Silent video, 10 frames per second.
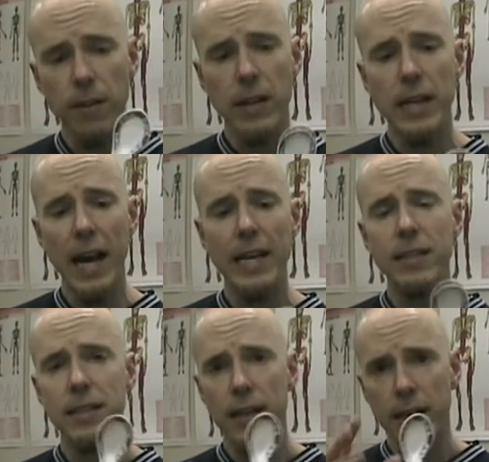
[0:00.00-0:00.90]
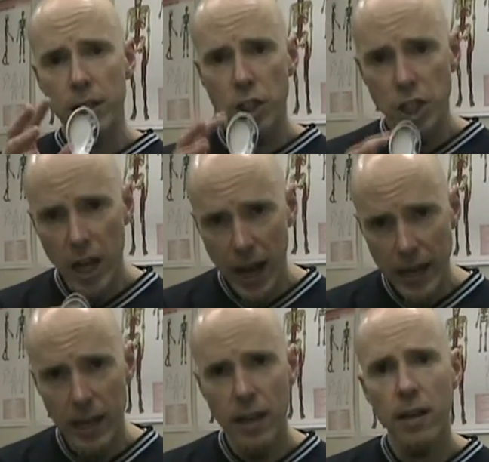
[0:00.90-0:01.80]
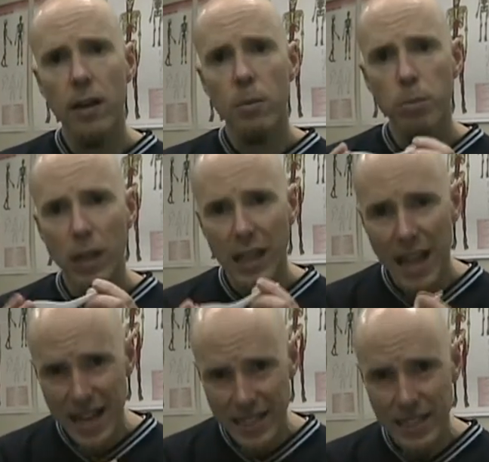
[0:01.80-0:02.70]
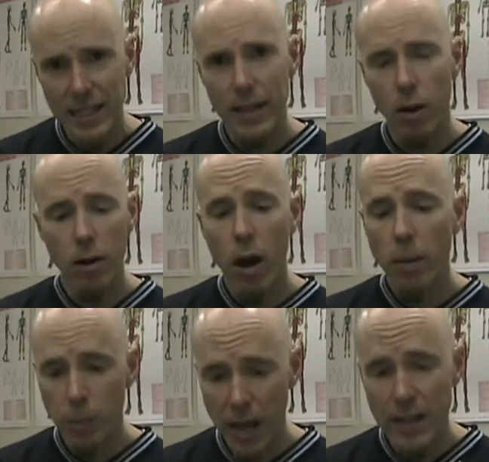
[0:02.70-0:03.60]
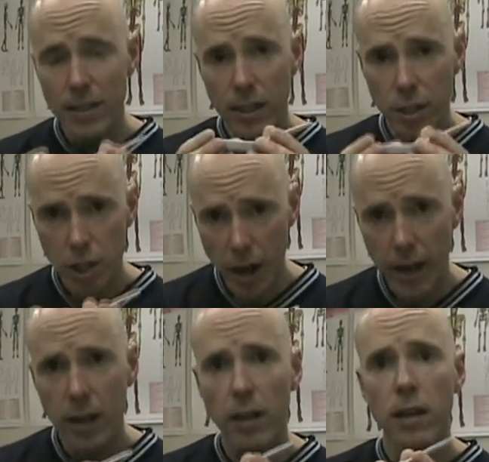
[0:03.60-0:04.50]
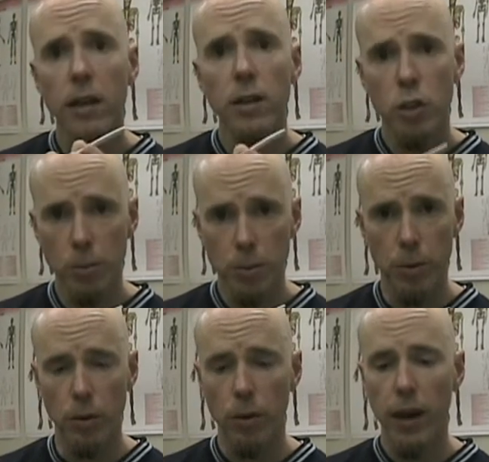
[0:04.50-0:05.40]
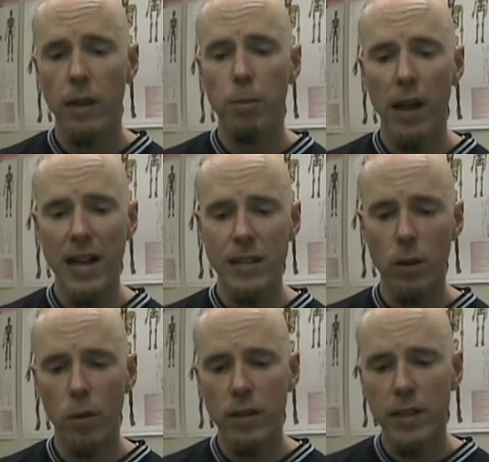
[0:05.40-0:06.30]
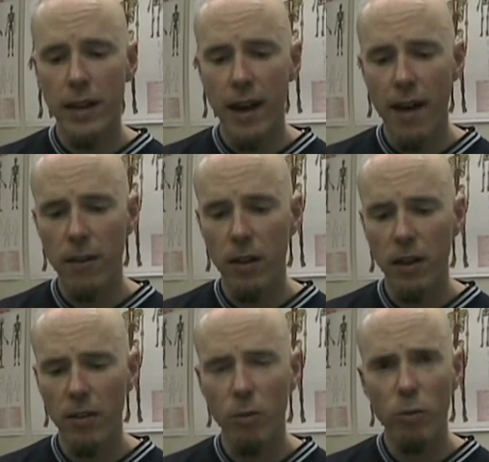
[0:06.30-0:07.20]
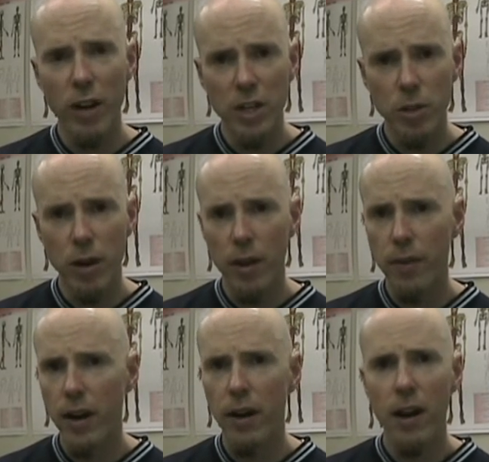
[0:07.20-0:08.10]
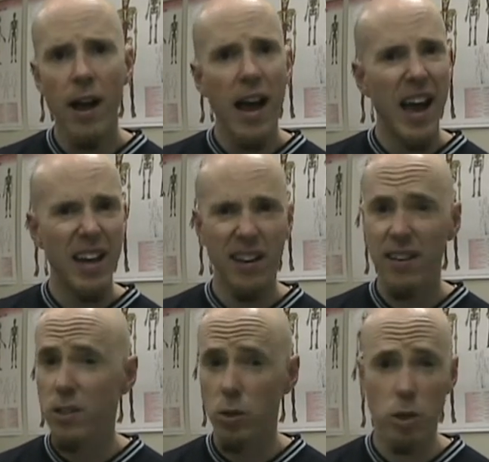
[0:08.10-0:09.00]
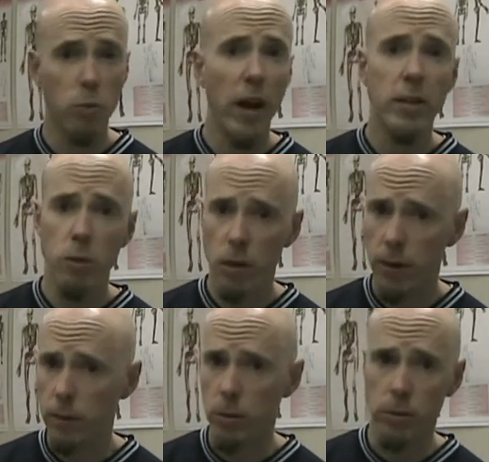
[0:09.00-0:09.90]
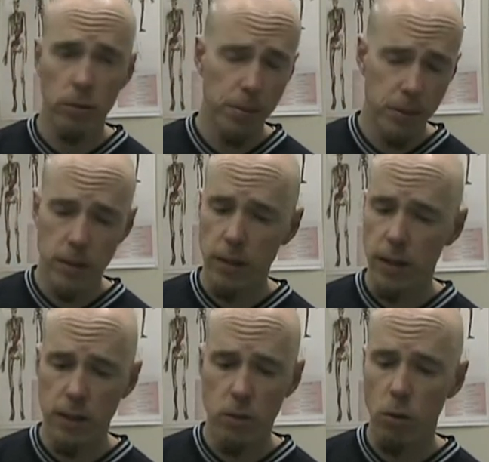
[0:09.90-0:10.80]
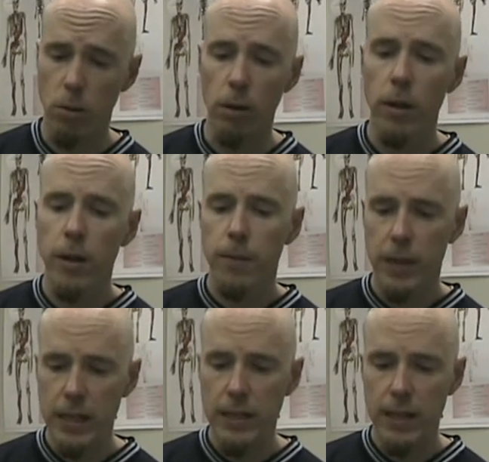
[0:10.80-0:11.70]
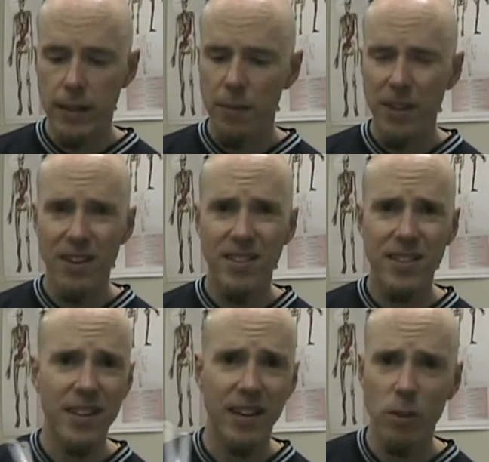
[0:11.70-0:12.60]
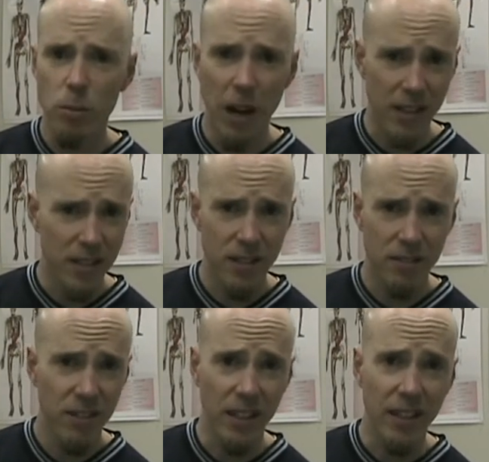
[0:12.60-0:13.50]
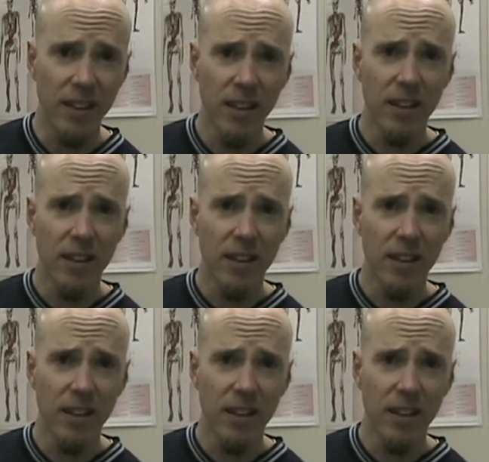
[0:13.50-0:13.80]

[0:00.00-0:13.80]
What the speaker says: a nice China plastic, or not plastic, a China soup spoon, okay? The plastic ones tend to have a little ridge around there, and it's way too uncomfortable. It rips the skin, it's horrible. These, I mean, this is like $2, really.